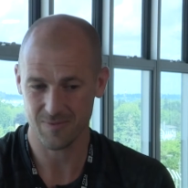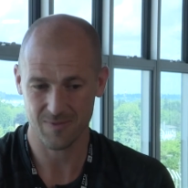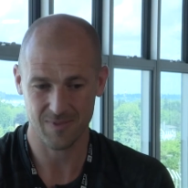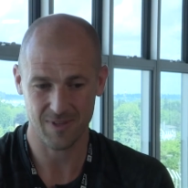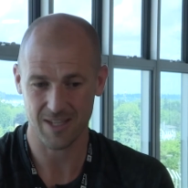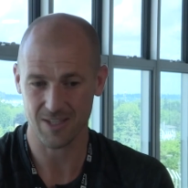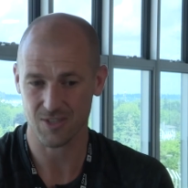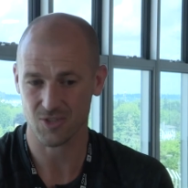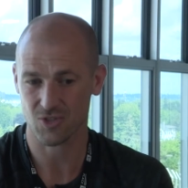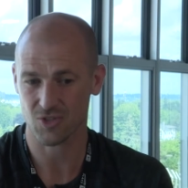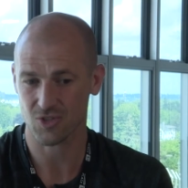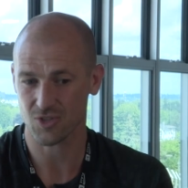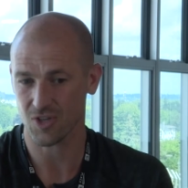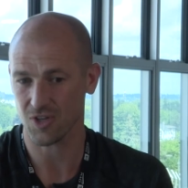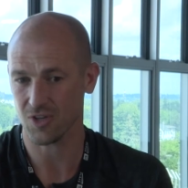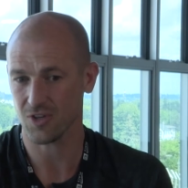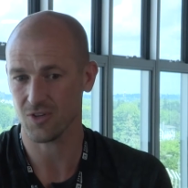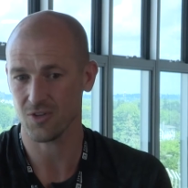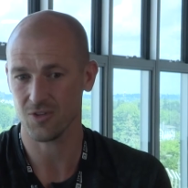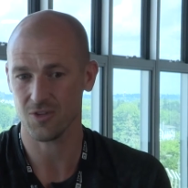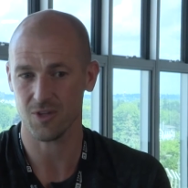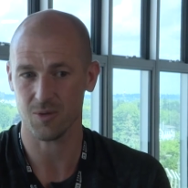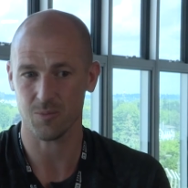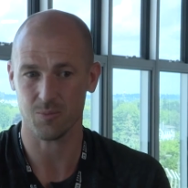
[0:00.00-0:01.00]
their
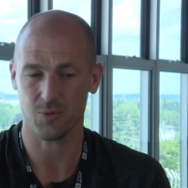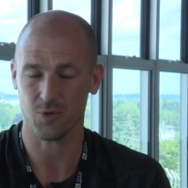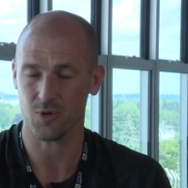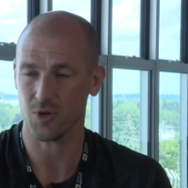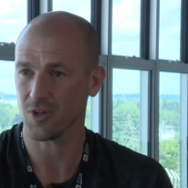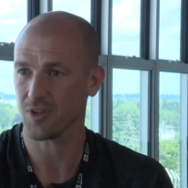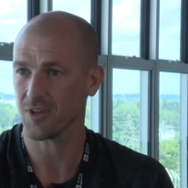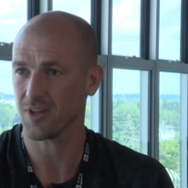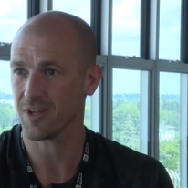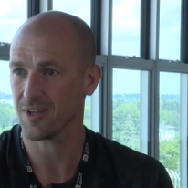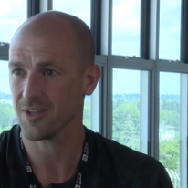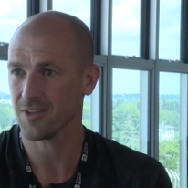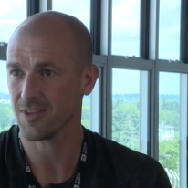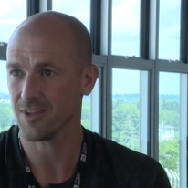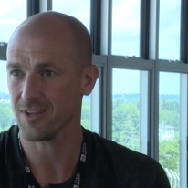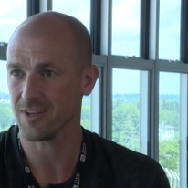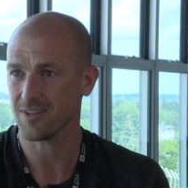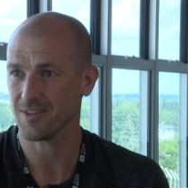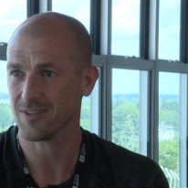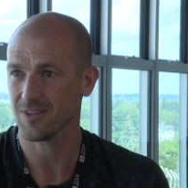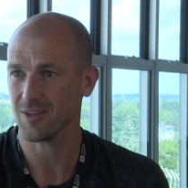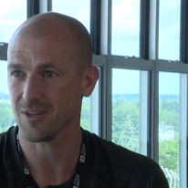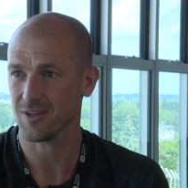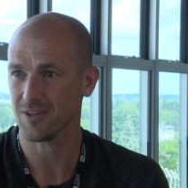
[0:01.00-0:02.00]
son, the brother,
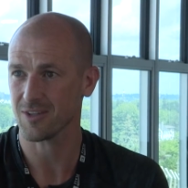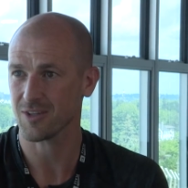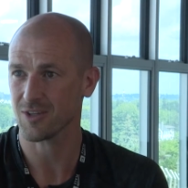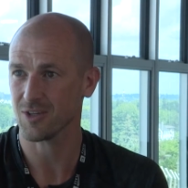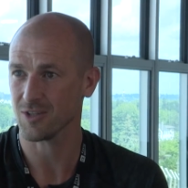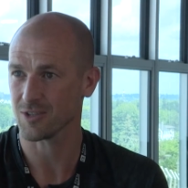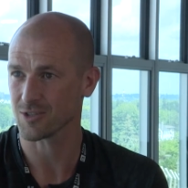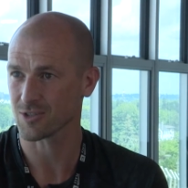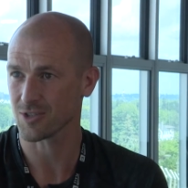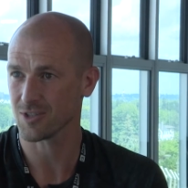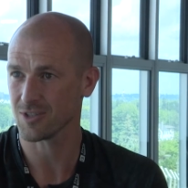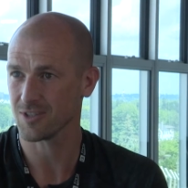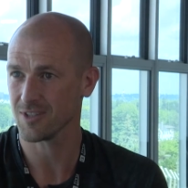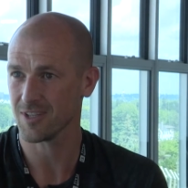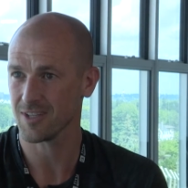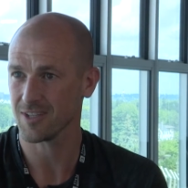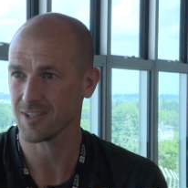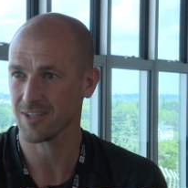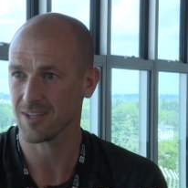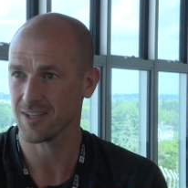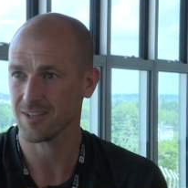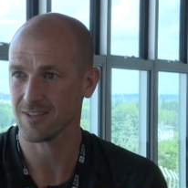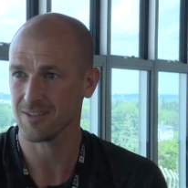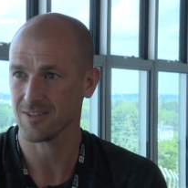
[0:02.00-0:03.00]
the cousin,
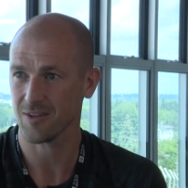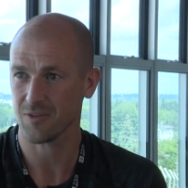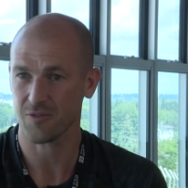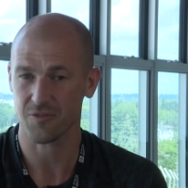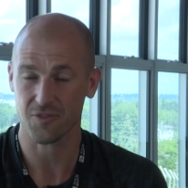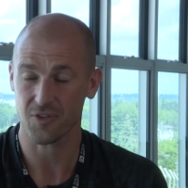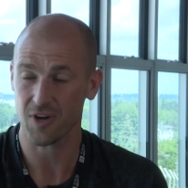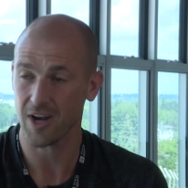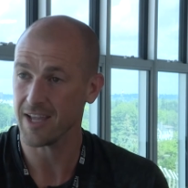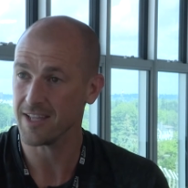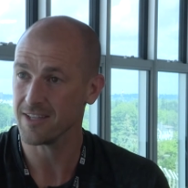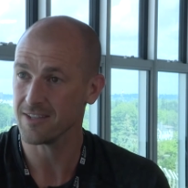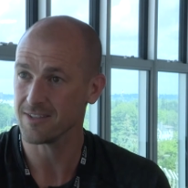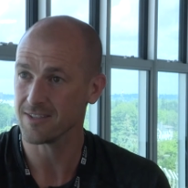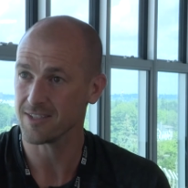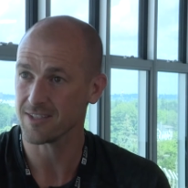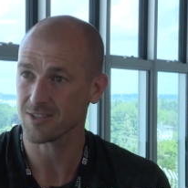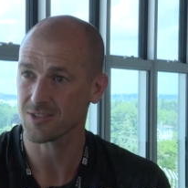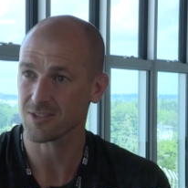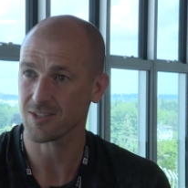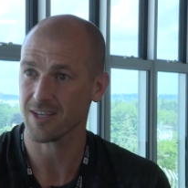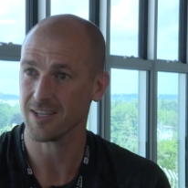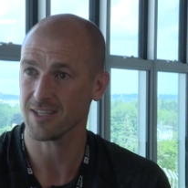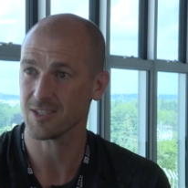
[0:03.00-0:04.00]
the friend
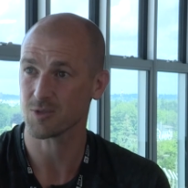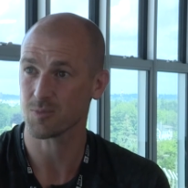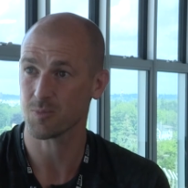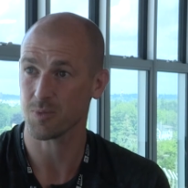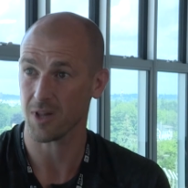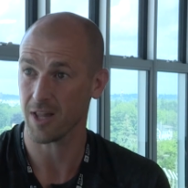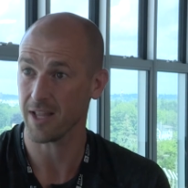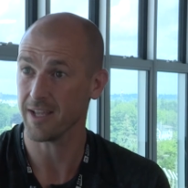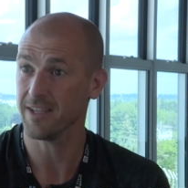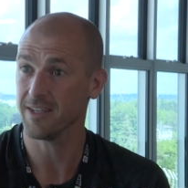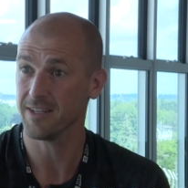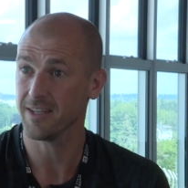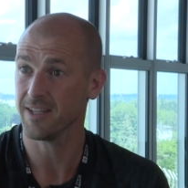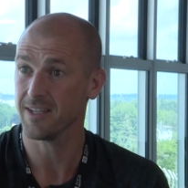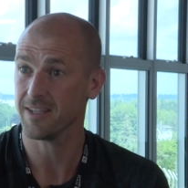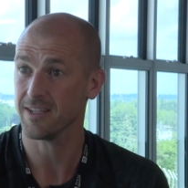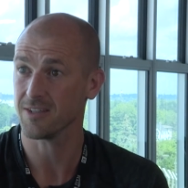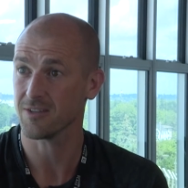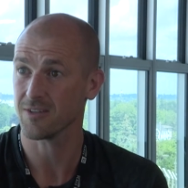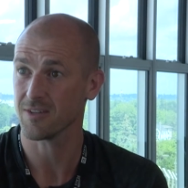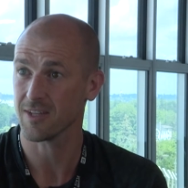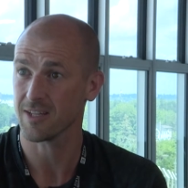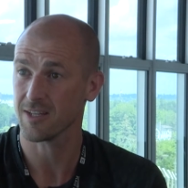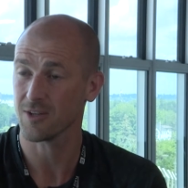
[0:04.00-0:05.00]
is playing
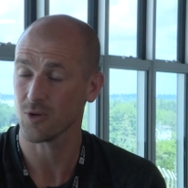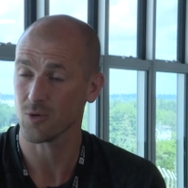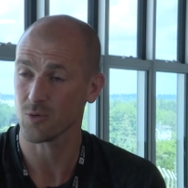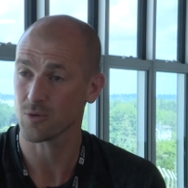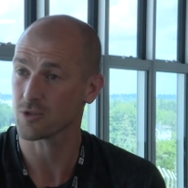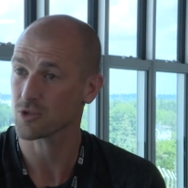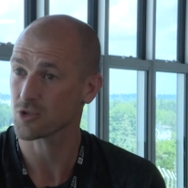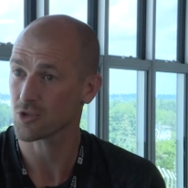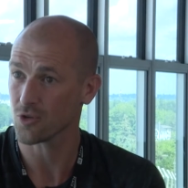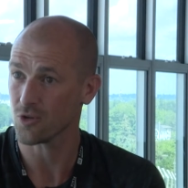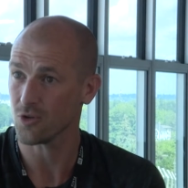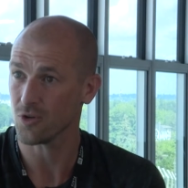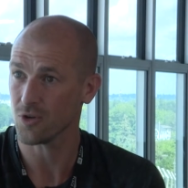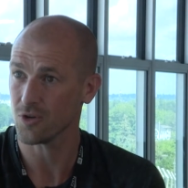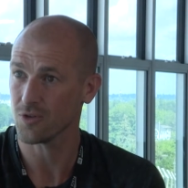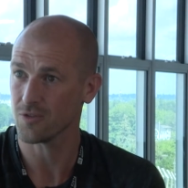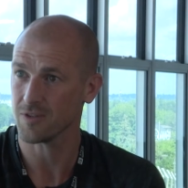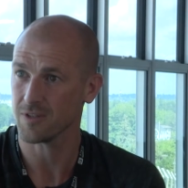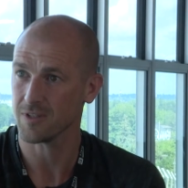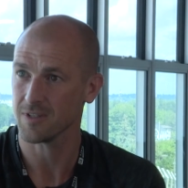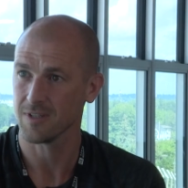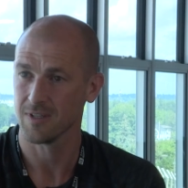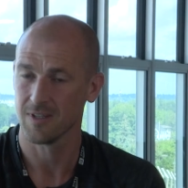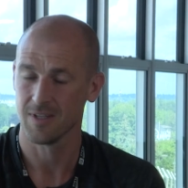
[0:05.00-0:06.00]
here, and they know the score,
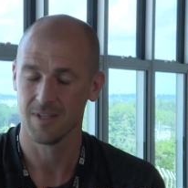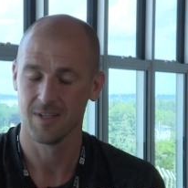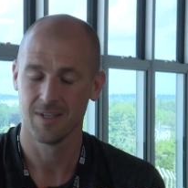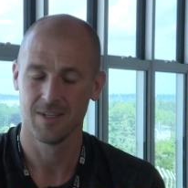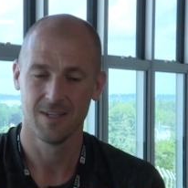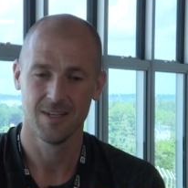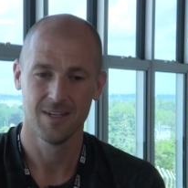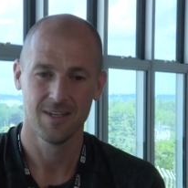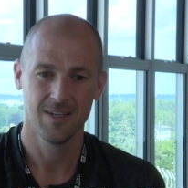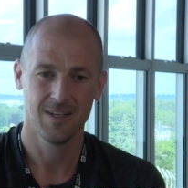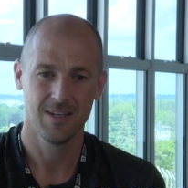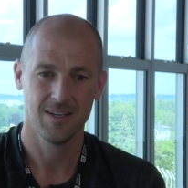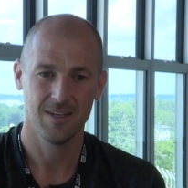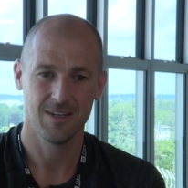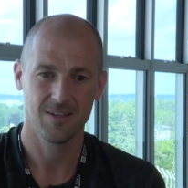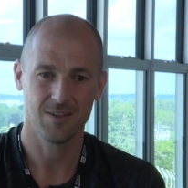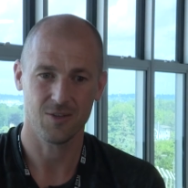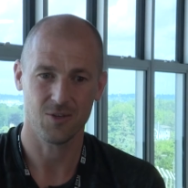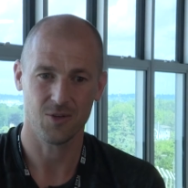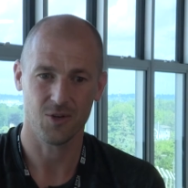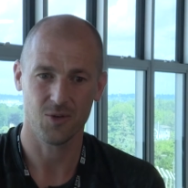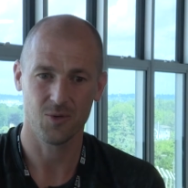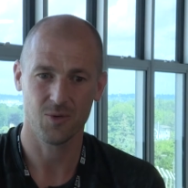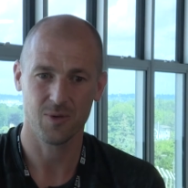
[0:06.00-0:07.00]
and
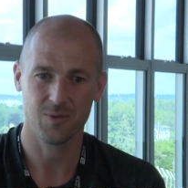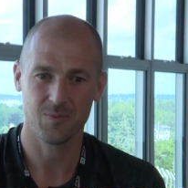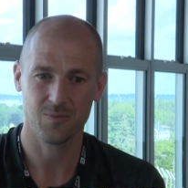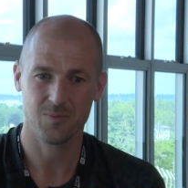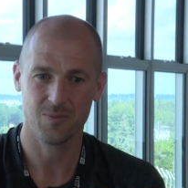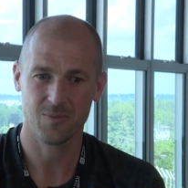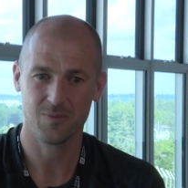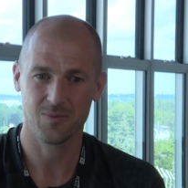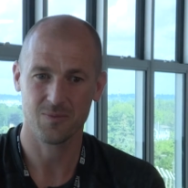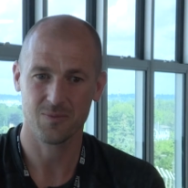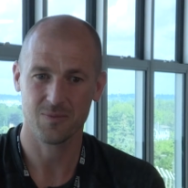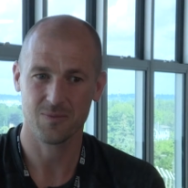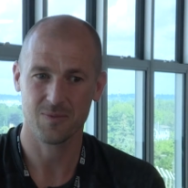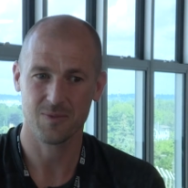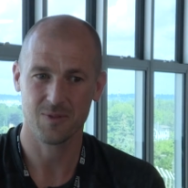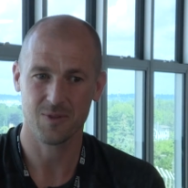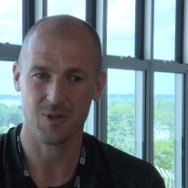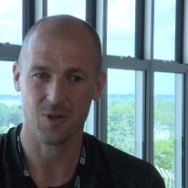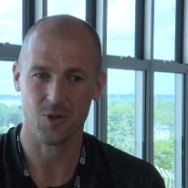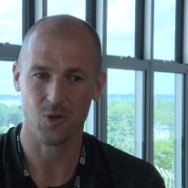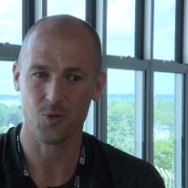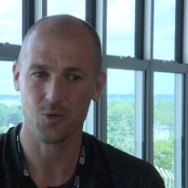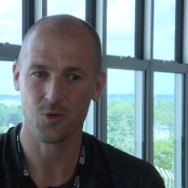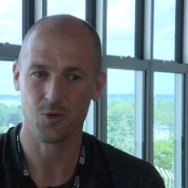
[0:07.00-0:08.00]
you know,
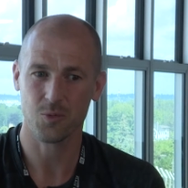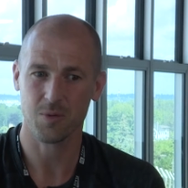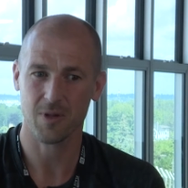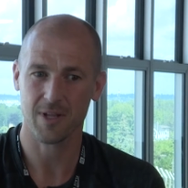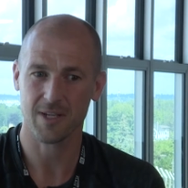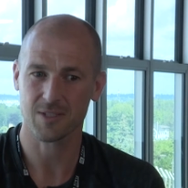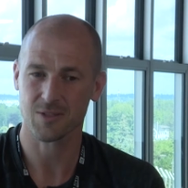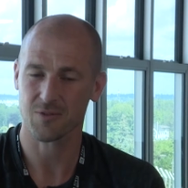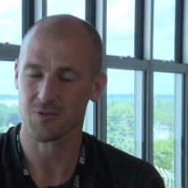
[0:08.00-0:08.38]
the local players